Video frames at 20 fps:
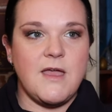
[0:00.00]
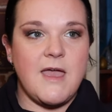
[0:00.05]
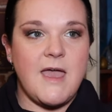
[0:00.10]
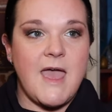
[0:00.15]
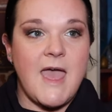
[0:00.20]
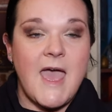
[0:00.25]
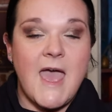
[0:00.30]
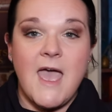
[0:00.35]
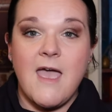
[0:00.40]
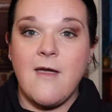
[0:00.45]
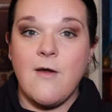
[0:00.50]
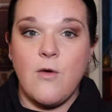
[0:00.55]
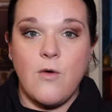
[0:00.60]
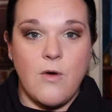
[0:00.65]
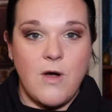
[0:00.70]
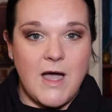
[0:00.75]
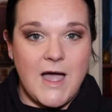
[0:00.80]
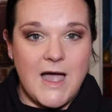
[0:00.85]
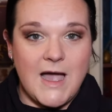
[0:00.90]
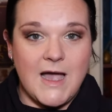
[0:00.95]
hair
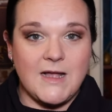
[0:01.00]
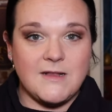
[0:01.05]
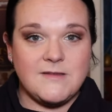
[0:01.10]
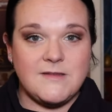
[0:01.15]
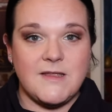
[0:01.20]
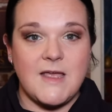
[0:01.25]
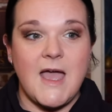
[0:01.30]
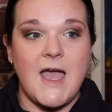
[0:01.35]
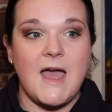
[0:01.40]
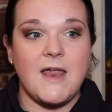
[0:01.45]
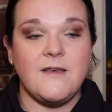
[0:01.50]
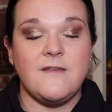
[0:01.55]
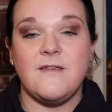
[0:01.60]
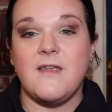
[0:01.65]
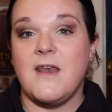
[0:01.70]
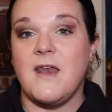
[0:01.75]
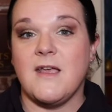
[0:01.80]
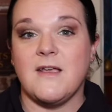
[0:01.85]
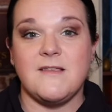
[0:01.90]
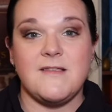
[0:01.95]
or hat and
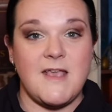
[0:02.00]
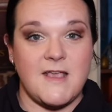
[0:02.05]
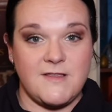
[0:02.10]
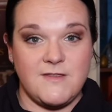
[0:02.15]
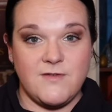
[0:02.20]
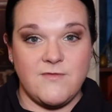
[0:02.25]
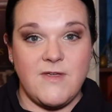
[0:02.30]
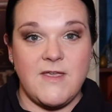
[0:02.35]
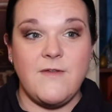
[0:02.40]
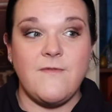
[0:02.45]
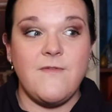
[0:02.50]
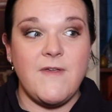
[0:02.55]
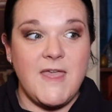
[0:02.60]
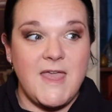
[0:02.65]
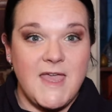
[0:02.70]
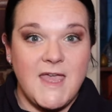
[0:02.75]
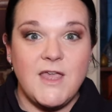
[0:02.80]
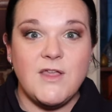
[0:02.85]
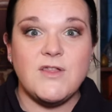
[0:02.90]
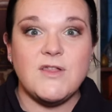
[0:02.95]
an accessory for
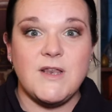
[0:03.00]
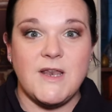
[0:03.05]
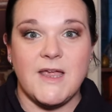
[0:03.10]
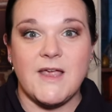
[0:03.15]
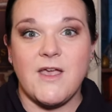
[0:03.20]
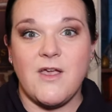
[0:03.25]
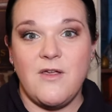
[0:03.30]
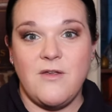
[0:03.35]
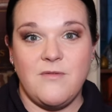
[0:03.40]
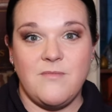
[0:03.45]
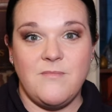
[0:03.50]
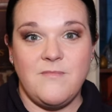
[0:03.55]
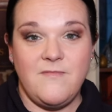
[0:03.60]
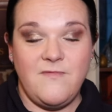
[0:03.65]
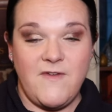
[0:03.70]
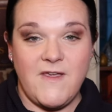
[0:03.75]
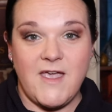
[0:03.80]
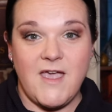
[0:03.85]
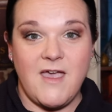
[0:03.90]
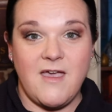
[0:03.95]
each Lego
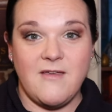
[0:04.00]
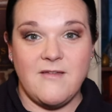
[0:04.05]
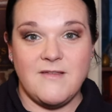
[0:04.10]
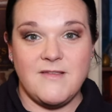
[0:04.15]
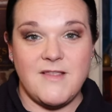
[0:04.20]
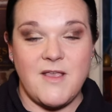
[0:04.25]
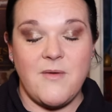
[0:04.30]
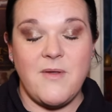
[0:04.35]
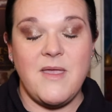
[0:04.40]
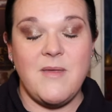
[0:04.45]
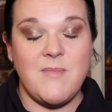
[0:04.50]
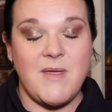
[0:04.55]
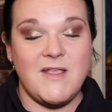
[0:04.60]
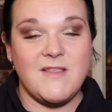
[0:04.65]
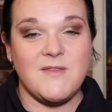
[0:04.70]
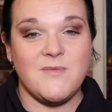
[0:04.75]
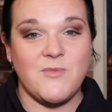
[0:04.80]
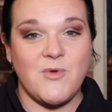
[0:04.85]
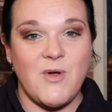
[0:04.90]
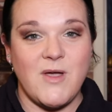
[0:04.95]
figure. So he
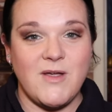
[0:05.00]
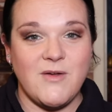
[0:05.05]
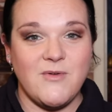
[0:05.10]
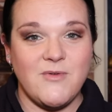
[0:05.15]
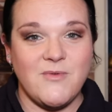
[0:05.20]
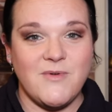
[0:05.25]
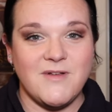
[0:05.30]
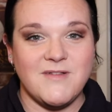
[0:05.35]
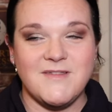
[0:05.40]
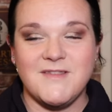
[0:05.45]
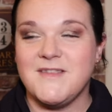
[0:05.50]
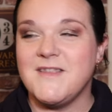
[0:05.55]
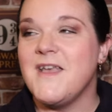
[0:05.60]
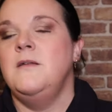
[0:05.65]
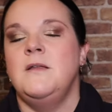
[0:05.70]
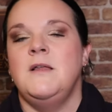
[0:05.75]
made some quite cool ones.